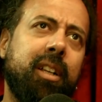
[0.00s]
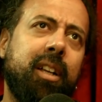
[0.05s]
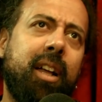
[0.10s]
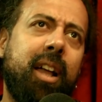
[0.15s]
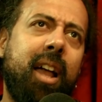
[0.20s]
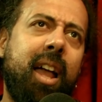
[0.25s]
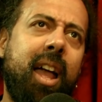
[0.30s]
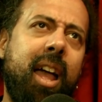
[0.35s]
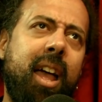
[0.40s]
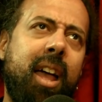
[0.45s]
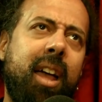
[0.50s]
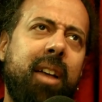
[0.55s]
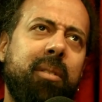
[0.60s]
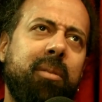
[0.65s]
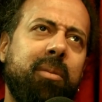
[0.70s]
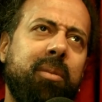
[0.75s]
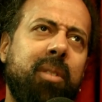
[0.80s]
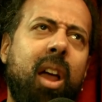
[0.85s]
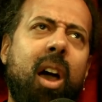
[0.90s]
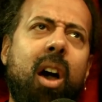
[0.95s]

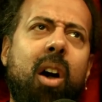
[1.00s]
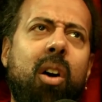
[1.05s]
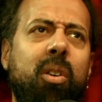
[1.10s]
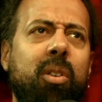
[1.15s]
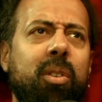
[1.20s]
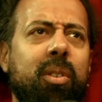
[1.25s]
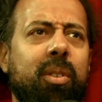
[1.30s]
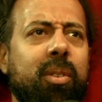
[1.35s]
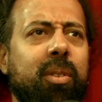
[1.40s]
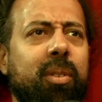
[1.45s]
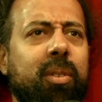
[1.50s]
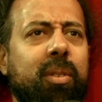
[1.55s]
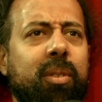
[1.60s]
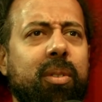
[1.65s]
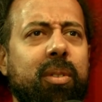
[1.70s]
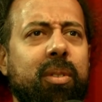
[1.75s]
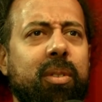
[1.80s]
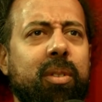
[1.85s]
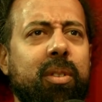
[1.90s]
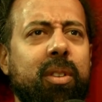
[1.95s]
No,
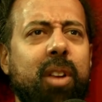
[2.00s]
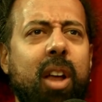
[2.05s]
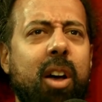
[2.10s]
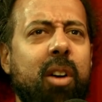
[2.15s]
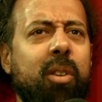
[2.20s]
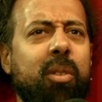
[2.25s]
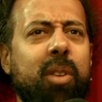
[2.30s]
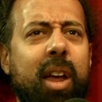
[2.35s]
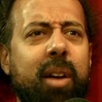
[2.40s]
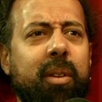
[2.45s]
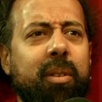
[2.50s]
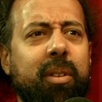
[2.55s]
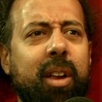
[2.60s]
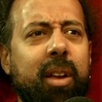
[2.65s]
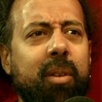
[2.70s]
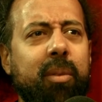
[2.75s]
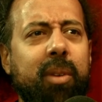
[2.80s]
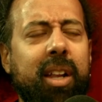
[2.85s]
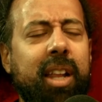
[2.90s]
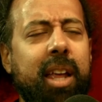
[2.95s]

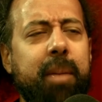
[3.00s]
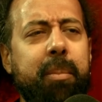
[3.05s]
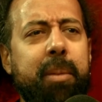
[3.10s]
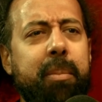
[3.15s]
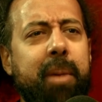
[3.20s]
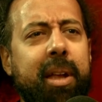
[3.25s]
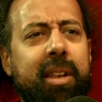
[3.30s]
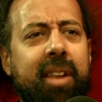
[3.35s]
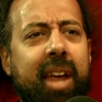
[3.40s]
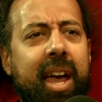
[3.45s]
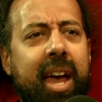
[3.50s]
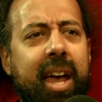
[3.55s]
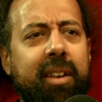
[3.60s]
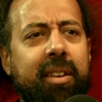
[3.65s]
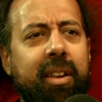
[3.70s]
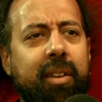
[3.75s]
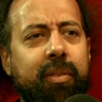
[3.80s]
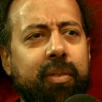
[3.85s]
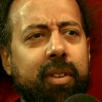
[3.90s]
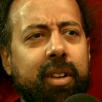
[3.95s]
not really. I mean, my dad
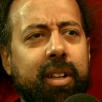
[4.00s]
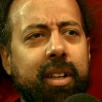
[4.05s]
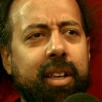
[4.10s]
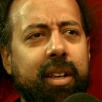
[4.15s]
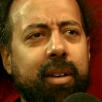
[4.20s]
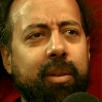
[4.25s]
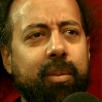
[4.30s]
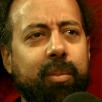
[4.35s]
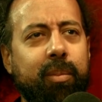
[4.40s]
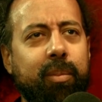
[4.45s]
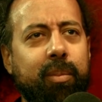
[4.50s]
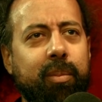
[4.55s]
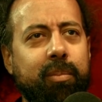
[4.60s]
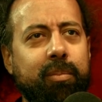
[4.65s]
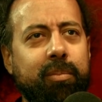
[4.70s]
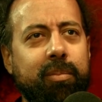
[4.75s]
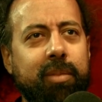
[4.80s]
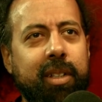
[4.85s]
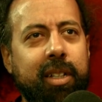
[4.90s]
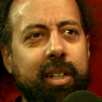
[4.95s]
definitely,
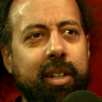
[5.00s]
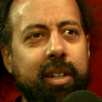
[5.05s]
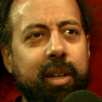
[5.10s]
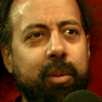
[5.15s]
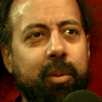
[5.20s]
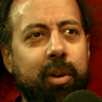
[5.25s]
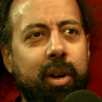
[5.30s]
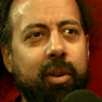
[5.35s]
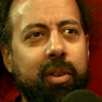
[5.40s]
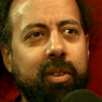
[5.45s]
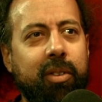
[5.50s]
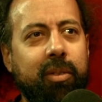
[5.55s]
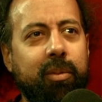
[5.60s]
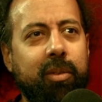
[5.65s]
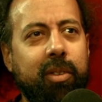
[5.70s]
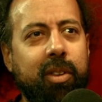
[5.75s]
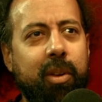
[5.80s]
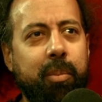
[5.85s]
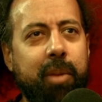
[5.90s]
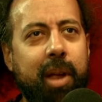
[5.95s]
you know, he would always
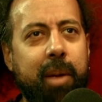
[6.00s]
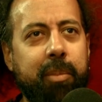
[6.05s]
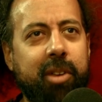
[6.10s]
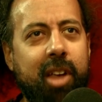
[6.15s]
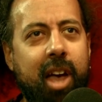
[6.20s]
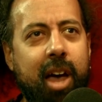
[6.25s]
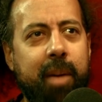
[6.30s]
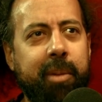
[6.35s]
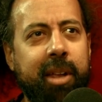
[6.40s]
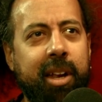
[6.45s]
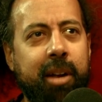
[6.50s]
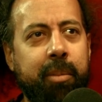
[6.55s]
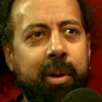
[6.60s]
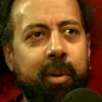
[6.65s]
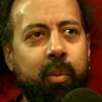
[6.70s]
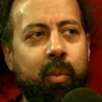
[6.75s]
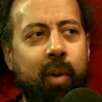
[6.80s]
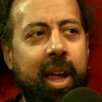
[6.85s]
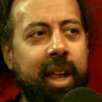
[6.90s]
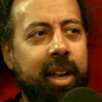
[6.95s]
sometimes comment on
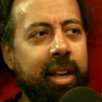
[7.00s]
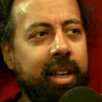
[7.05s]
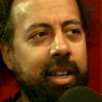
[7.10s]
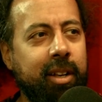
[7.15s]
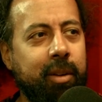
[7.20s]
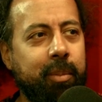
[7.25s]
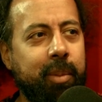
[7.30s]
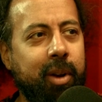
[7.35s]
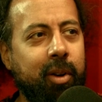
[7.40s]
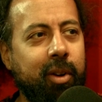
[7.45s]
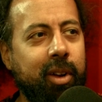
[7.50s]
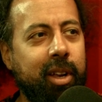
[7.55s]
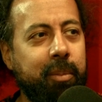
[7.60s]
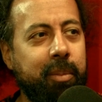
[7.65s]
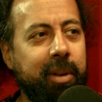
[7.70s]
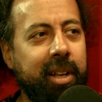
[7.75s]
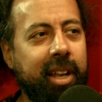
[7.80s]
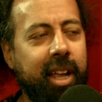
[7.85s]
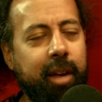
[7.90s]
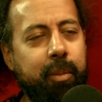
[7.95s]
my weight a little bit, or he'd
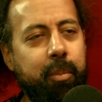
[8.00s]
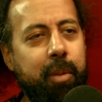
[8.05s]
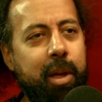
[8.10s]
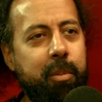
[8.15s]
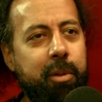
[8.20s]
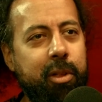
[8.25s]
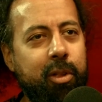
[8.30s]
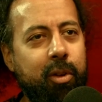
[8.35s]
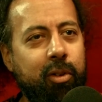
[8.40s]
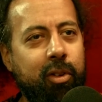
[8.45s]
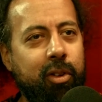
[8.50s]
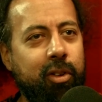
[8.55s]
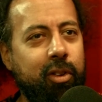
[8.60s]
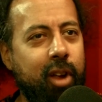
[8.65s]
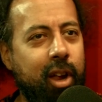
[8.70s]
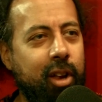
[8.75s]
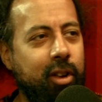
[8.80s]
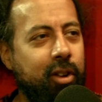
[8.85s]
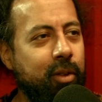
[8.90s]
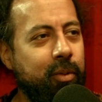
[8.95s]
be like, maybe there's a
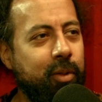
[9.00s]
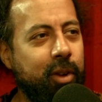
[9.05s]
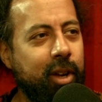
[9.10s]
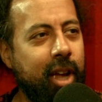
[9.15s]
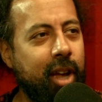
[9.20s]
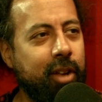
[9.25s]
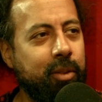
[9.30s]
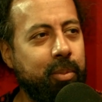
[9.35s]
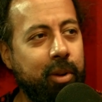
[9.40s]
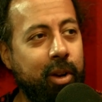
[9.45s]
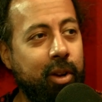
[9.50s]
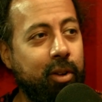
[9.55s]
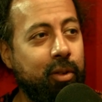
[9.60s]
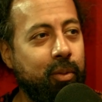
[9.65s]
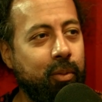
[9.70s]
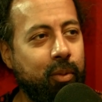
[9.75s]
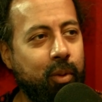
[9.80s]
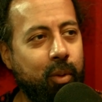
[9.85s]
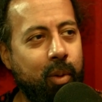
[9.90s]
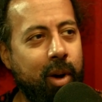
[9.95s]
scientific
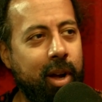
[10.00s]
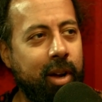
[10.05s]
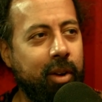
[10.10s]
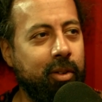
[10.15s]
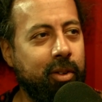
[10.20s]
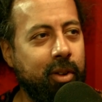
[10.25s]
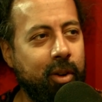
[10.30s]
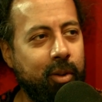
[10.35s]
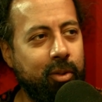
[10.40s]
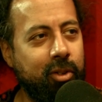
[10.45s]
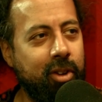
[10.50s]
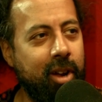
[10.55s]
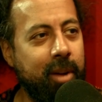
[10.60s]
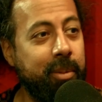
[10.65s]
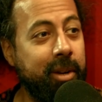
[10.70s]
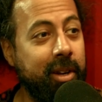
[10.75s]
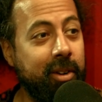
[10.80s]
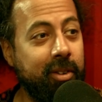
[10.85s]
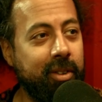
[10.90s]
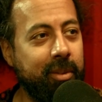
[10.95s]
explanation for why you're so
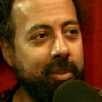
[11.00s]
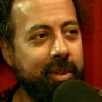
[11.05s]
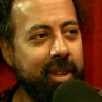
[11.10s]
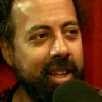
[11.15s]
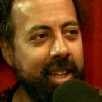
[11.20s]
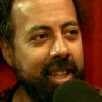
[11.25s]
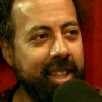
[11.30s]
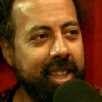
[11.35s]
chubby or something like that.